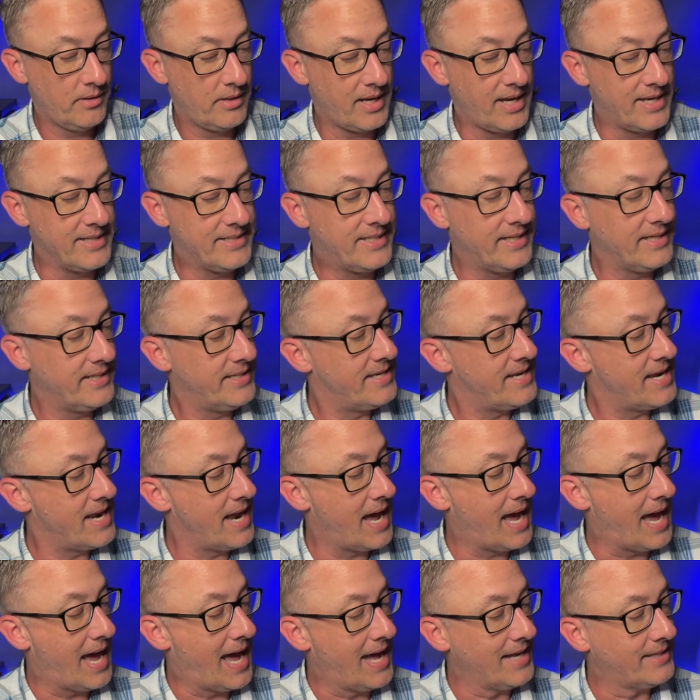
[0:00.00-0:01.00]
I did
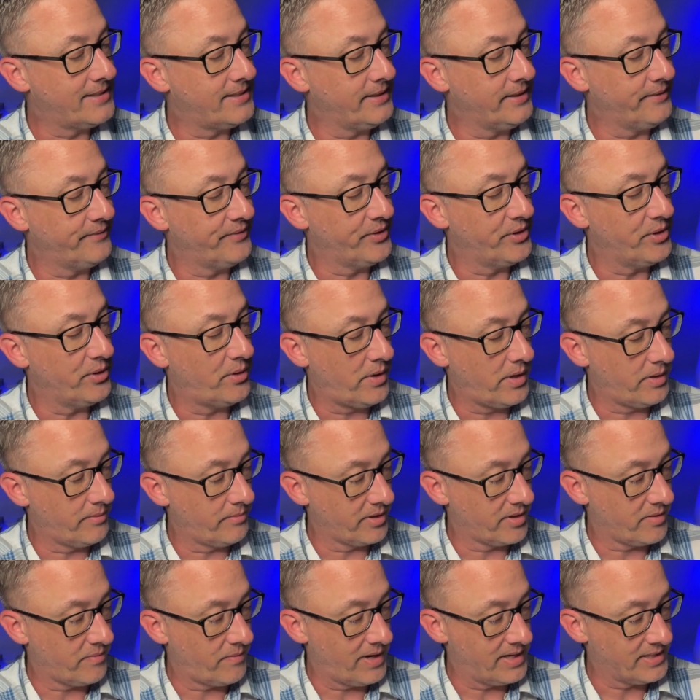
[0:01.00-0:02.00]
not, even though I
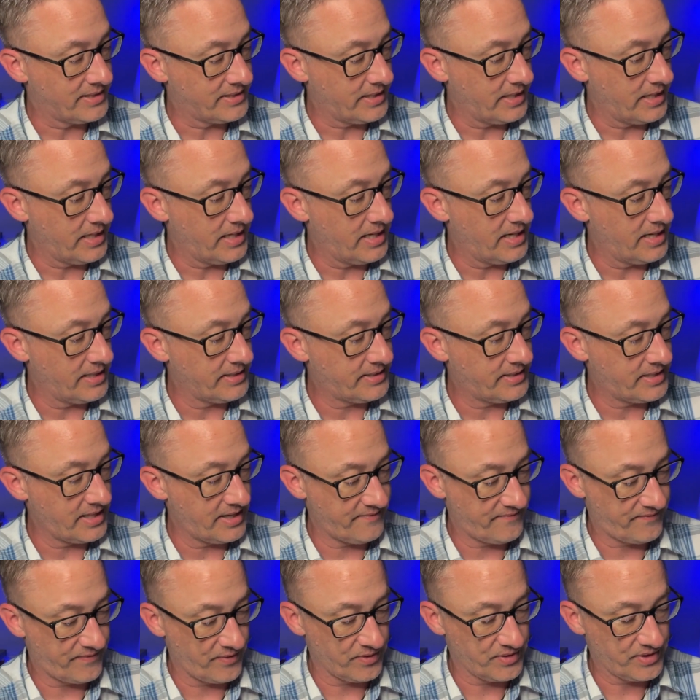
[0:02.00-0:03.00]
requested it. I
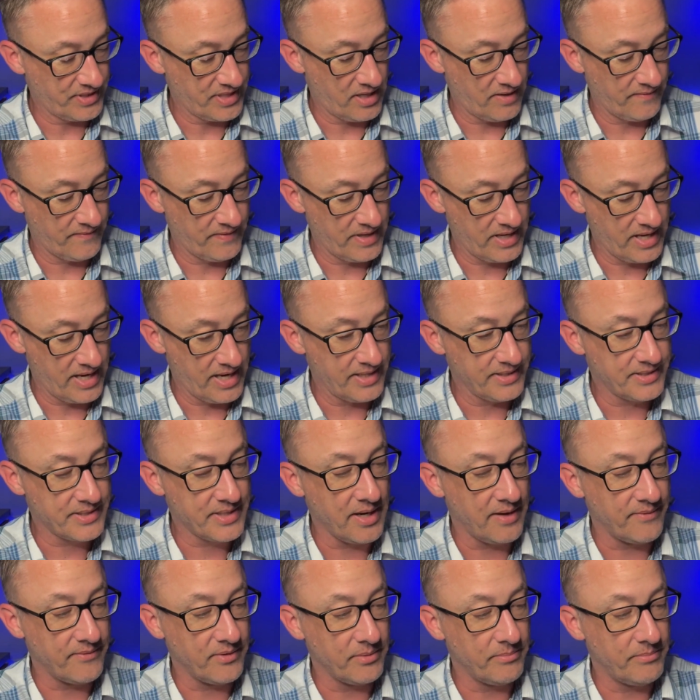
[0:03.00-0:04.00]
said first Elvin Hayes
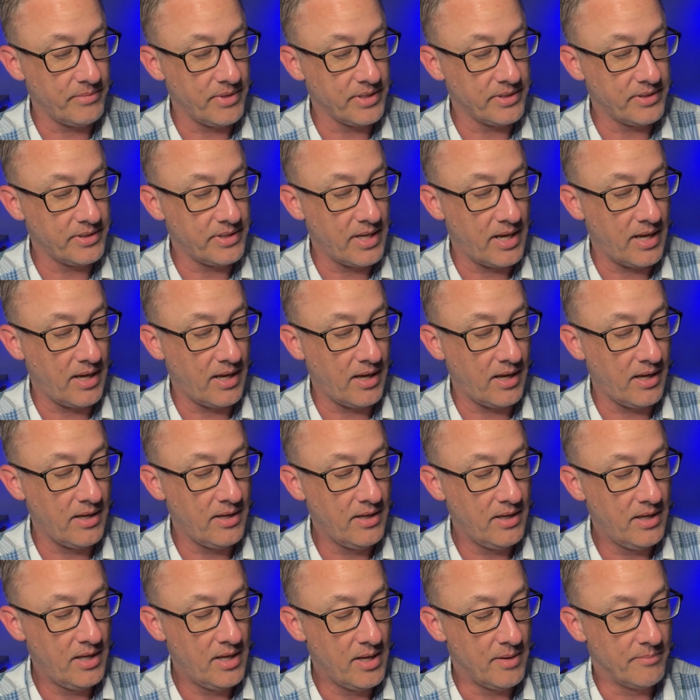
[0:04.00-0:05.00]
cover, but
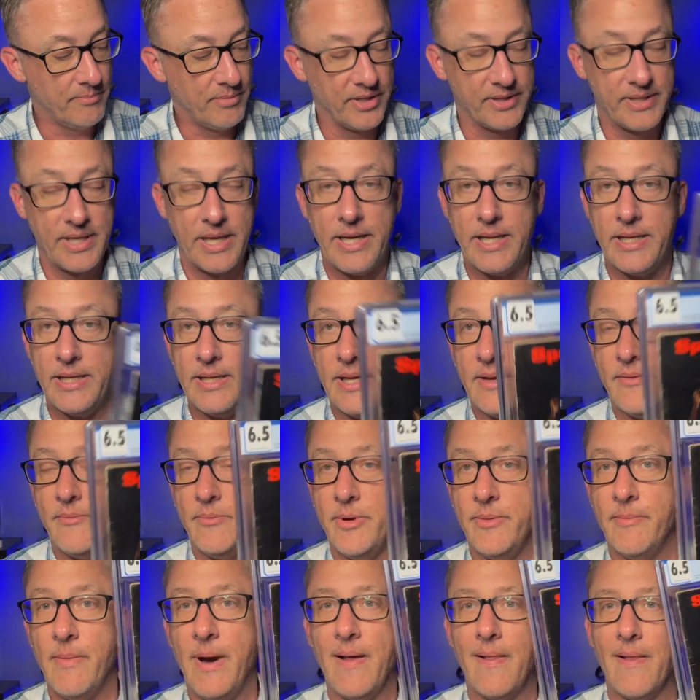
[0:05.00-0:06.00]
they didn't give
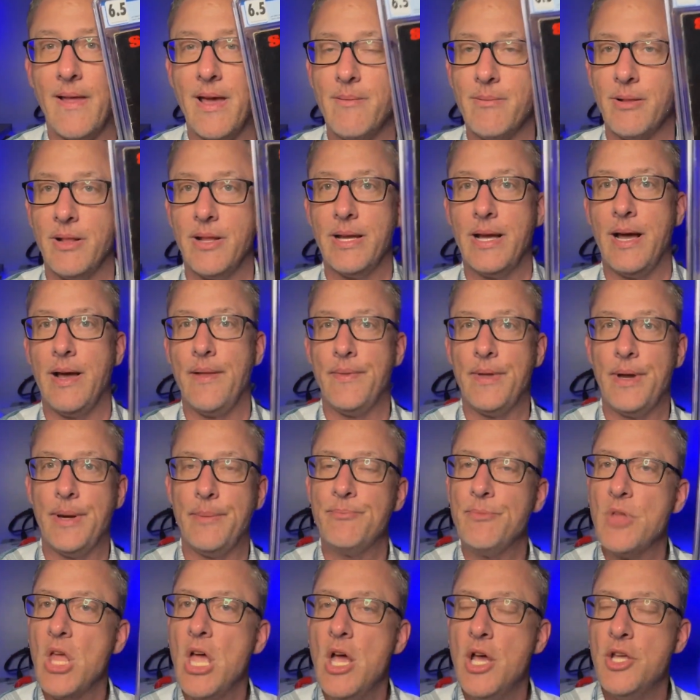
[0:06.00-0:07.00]
me my labeling on there.